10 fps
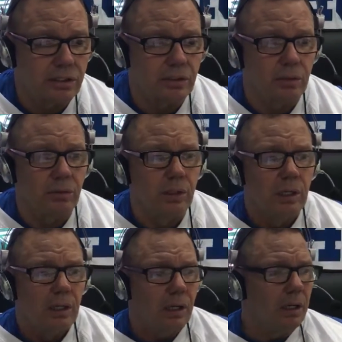So
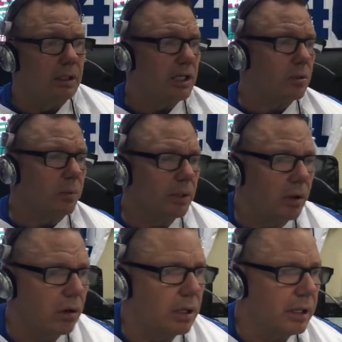that's where we
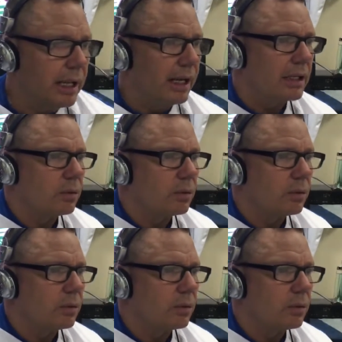are on that.